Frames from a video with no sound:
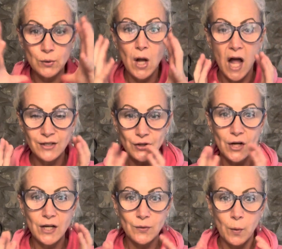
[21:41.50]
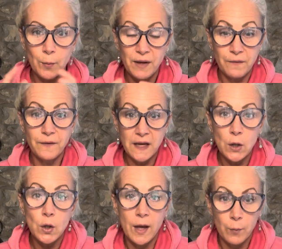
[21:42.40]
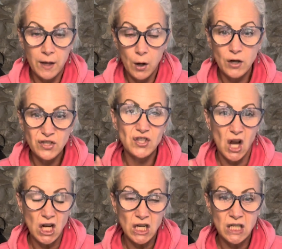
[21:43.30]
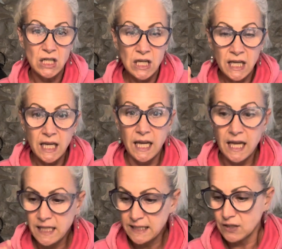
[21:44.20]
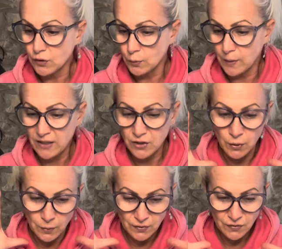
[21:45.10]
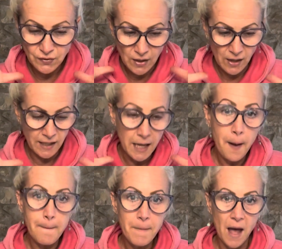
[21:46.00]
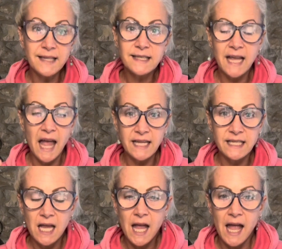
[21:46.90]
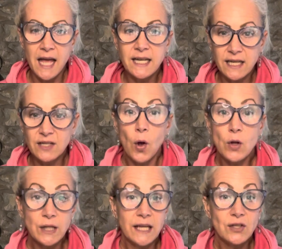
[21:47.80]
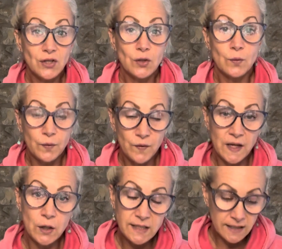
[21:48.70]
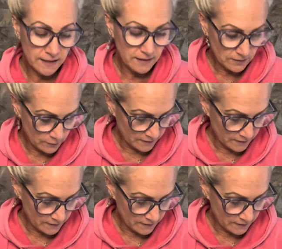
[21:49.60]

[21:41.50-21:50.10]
construct where we feel that we are stuck in a situation or stuck in a mindset, and it is all linked to fear. It's linked to a